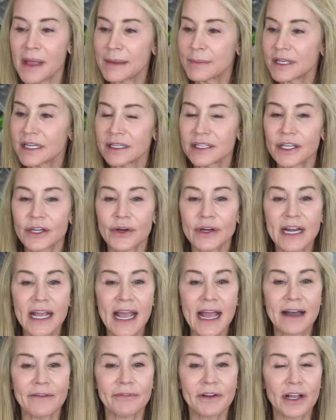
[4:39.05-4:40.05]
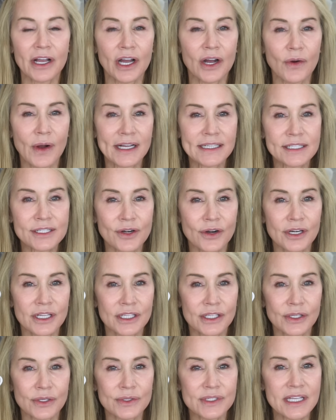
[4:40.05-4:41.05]
maybe a year and a half ago, I
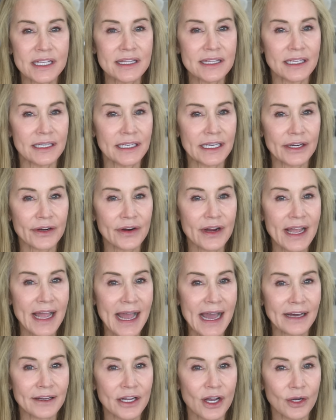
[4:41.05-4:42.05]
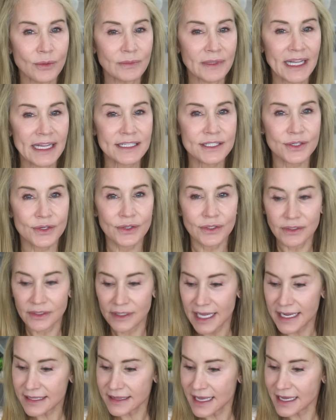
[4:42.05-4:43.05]
started using the NIRA at-home laser,
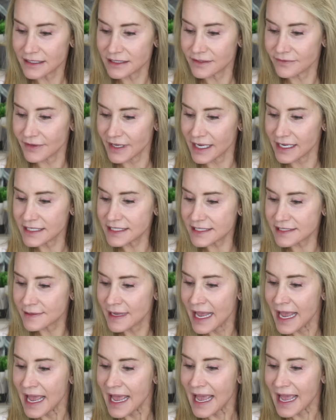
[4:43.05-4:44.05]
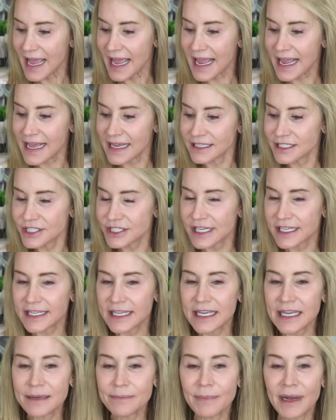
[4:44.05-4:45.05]
like that device, and to
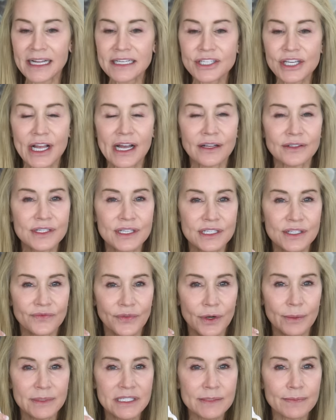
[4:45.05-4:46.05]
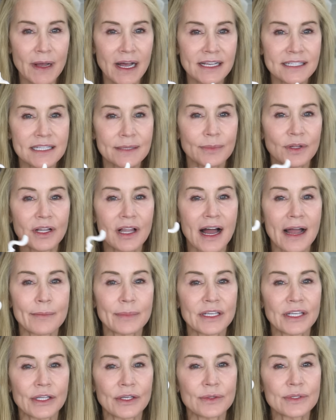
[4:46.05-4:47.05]
keep my gels as firm as possible, I've
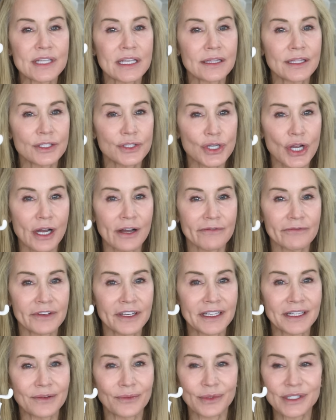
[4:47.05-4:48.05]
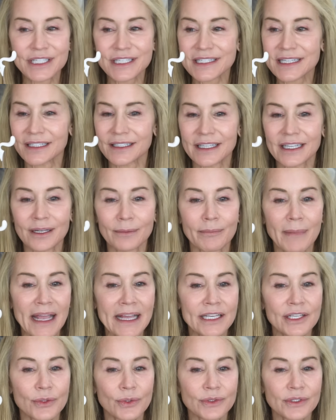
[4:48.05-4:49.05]
been using the Jawfit, which is a little
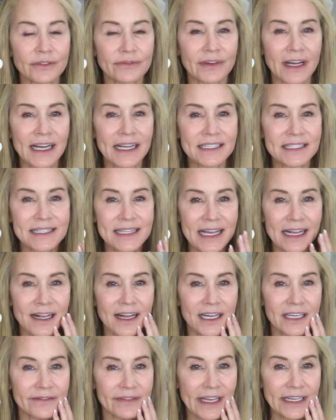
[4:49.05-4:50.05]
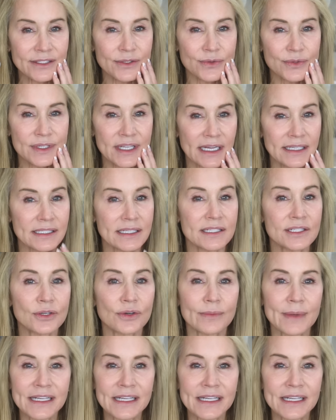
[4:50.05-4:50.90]
manual device that kind of exercises your